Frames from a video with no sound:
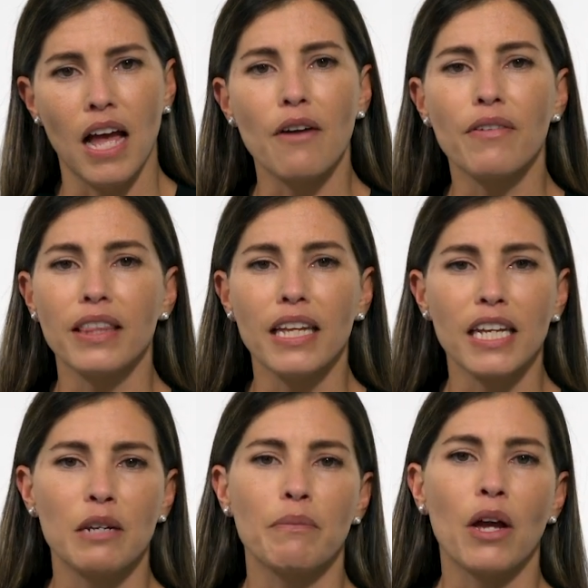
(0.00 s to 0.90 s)
Everything
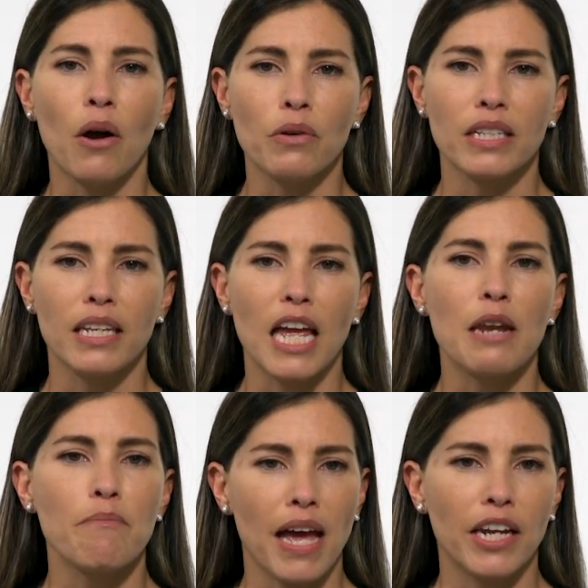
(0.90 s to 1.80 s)
can be hosted
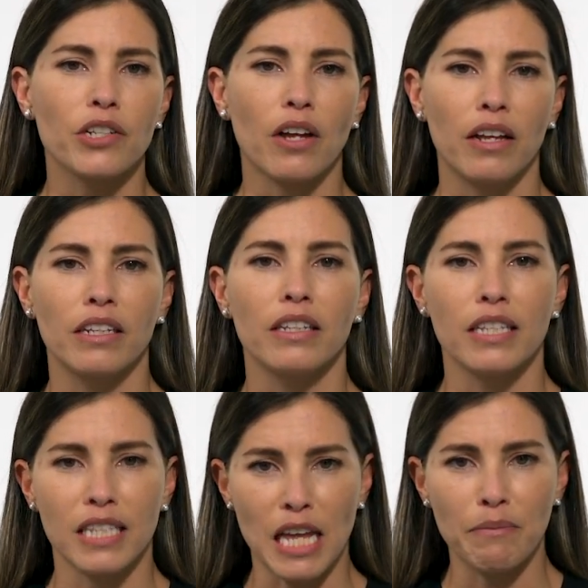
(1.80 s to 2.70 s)
and managed on the
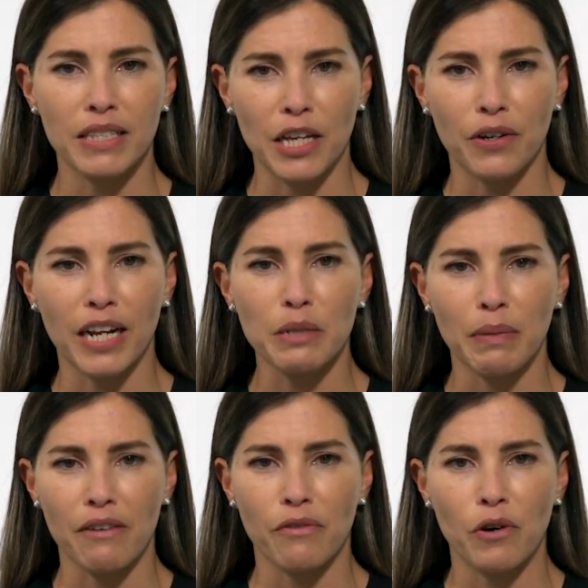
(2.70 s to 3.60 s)
same standardized
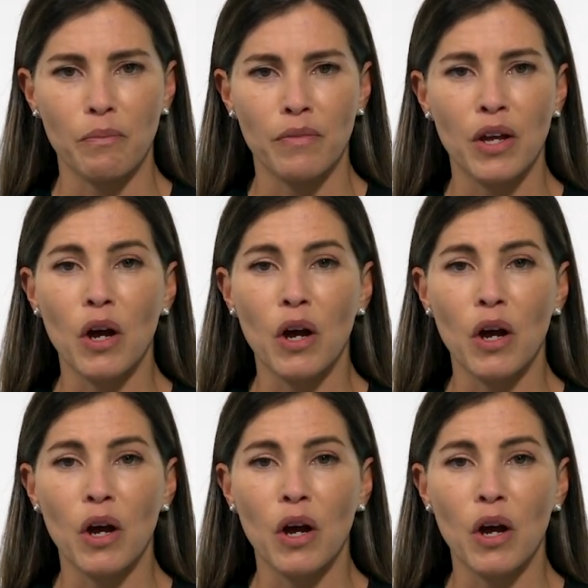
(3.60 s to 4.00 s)
platform